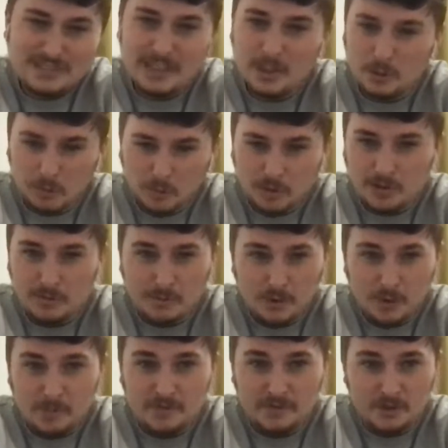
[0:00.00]
it was a
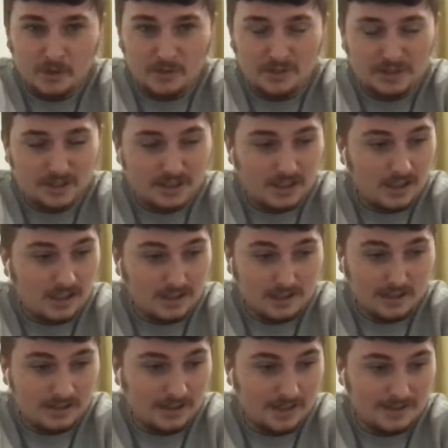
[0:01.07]
poor performance. I
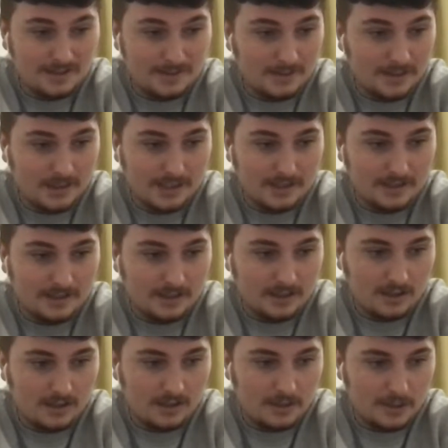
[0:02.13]
can't lie.
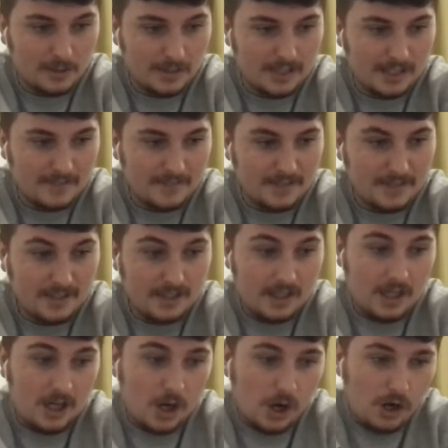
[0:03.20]
Can't lie to you about that.
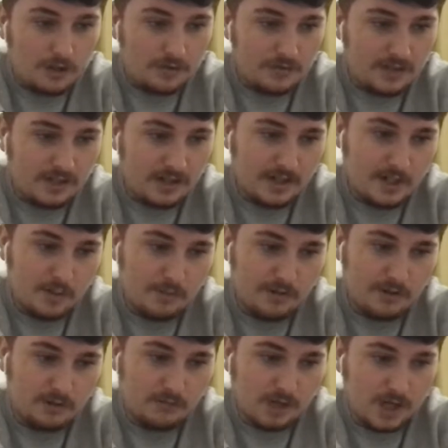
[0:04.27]
Oxford United or
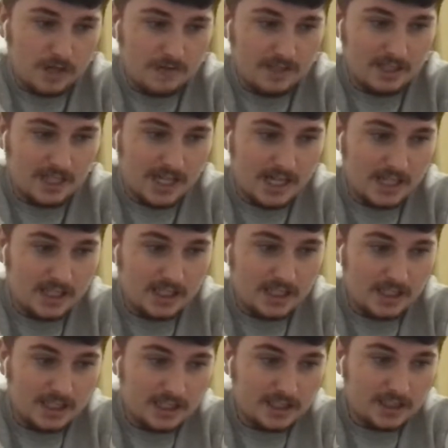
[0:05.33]
Bristol Rovers against
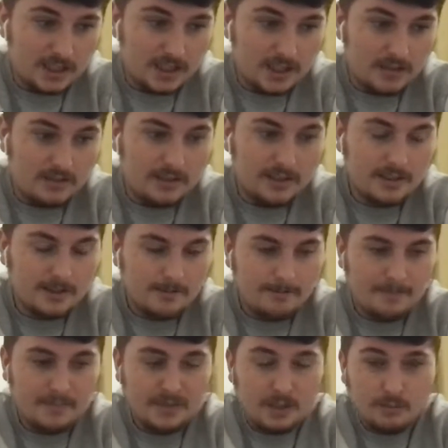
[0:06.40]
Sutton United.
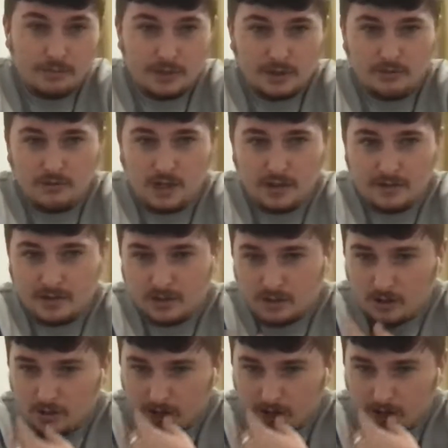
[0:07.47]
Bristol Rovers,